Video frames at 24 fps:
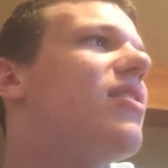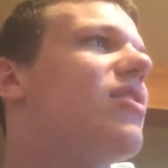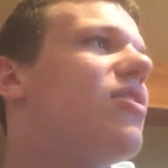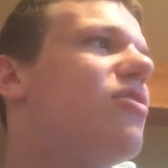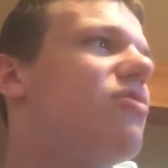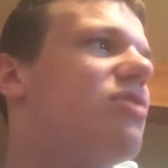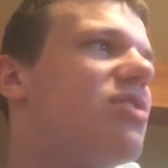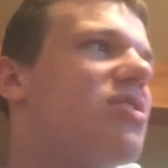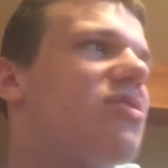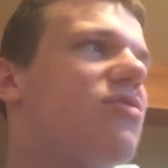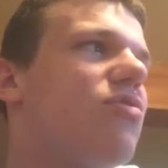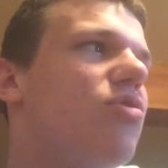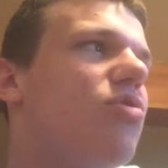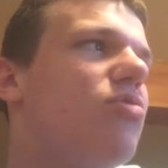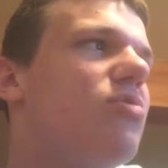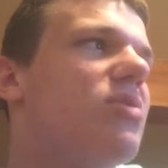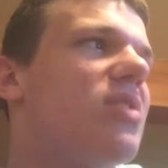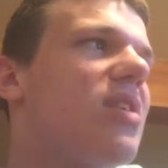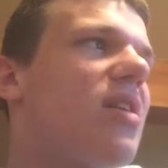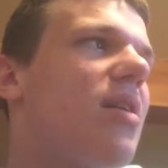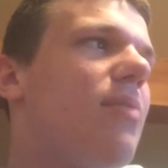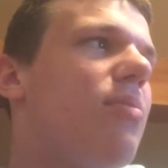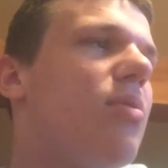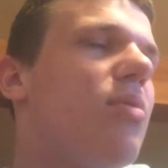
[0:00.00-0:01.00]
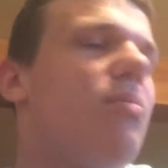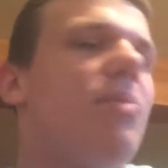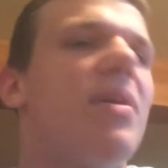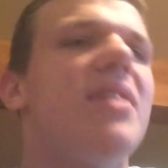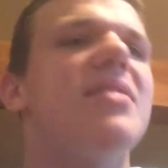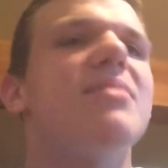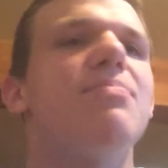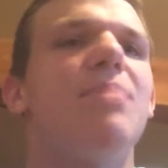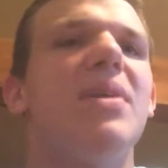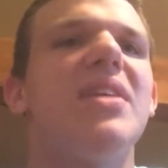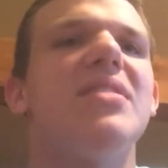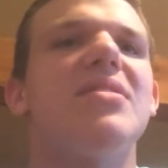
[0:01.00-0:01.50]
You just lose a couple.
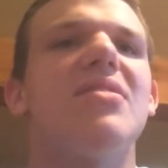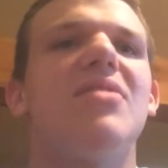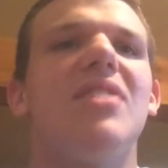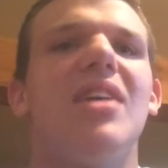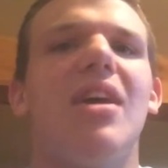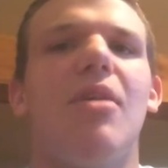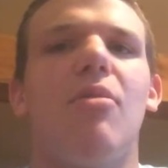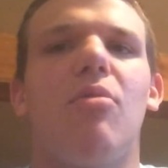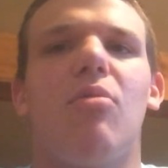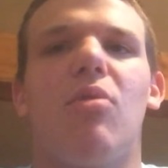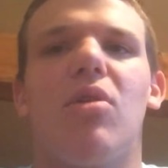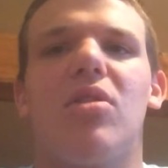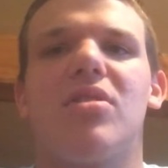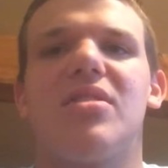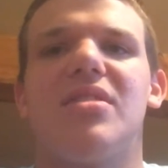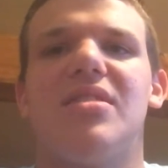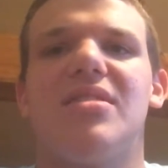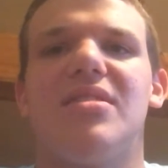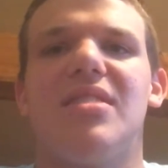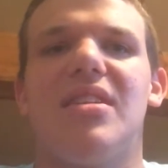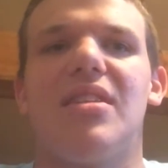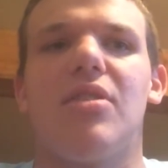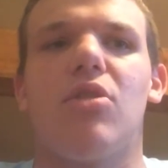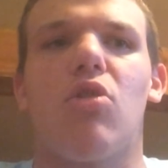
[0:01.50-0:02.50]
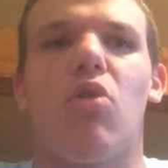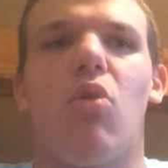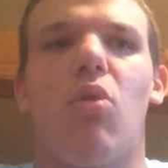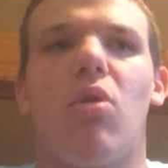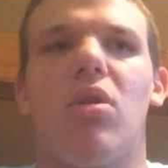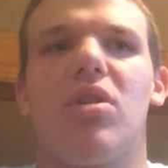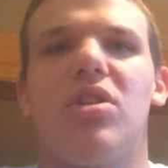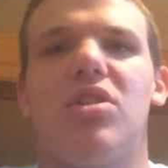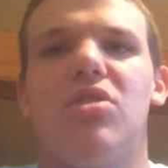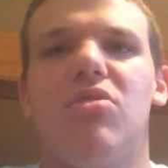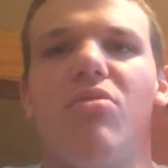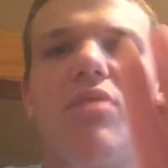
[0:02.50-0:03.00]
Basically, how it works is in
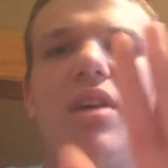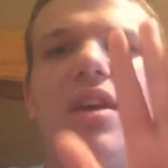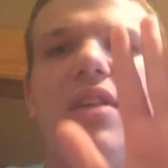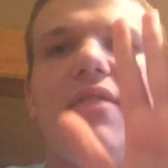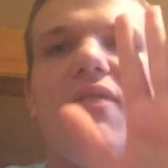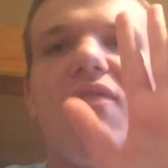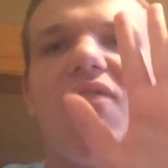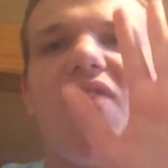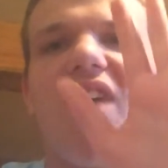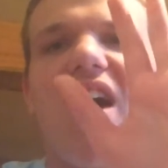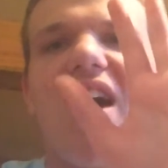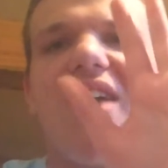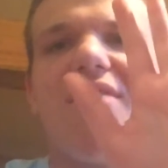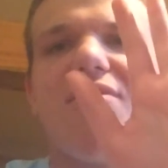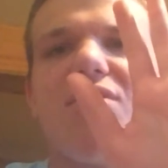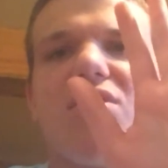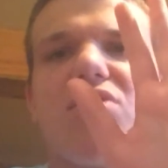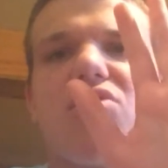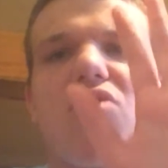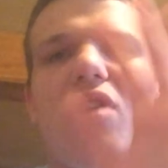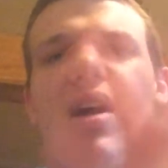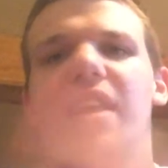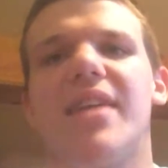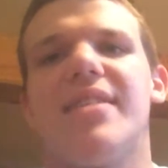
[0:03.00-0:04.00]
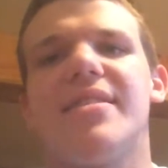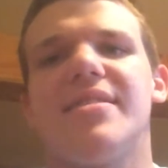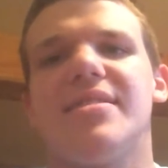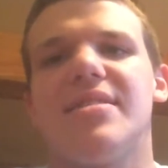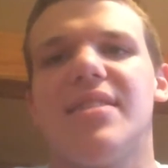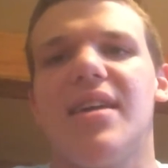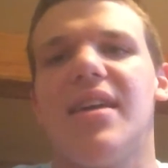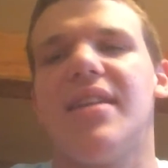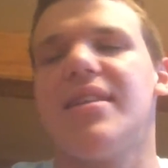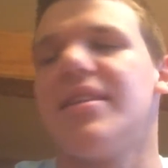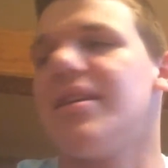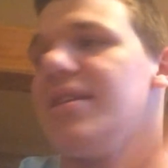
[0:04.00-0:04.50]
court you get 5
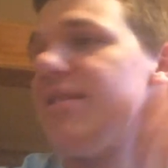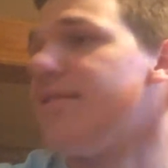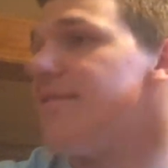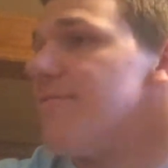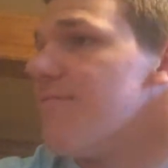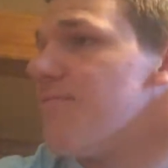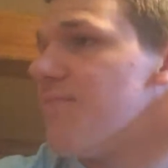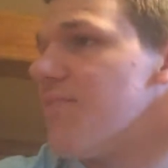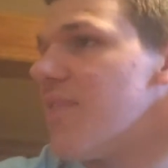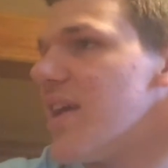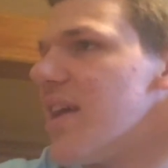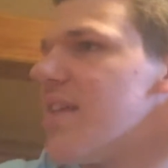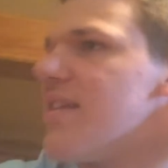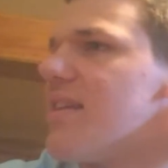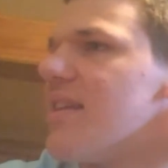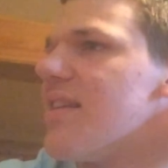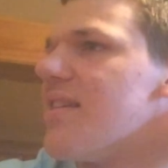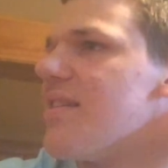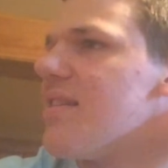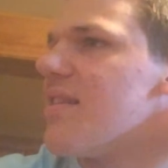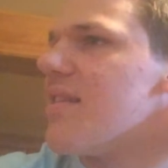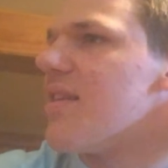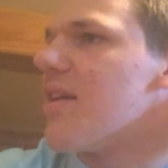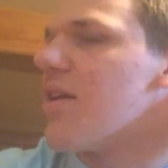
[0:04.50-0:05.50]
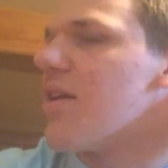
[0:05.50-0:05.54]
strikes, and then